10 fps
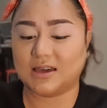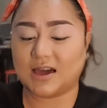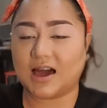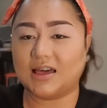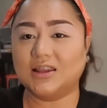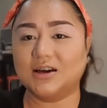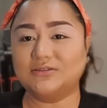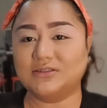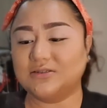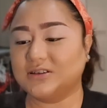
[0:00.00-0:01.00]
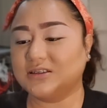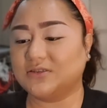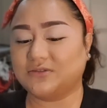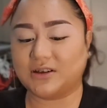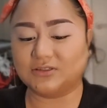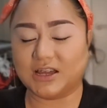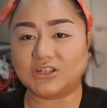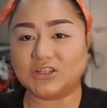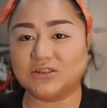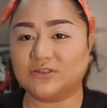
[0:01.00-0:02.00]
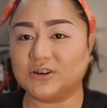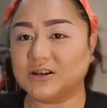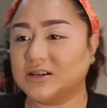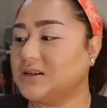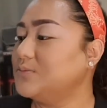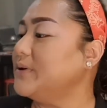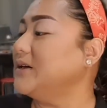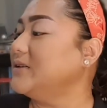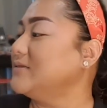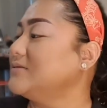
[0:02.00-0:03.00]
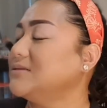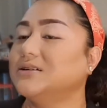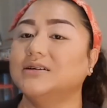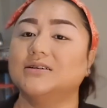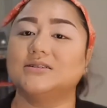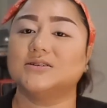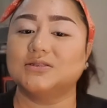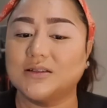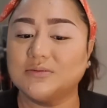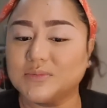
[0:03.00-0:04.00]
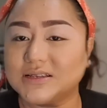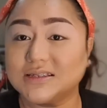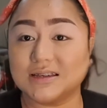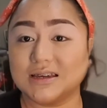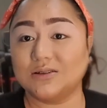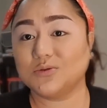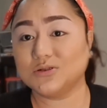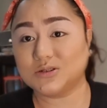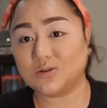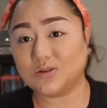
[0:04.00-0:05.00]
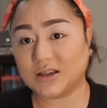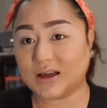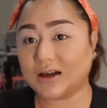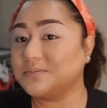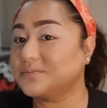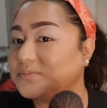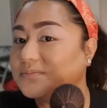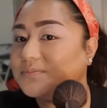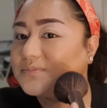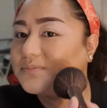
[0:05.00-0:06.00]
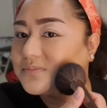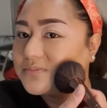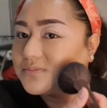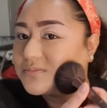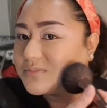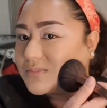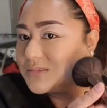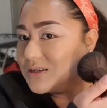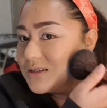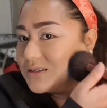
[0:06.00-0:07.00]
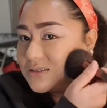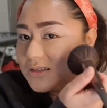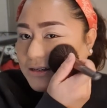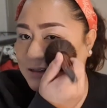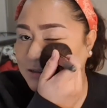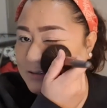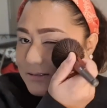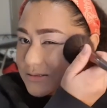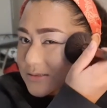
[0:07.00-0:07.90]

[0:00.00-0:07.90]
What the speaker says: I love leaving the foundation for a little bit so that my skin will soak it up. And then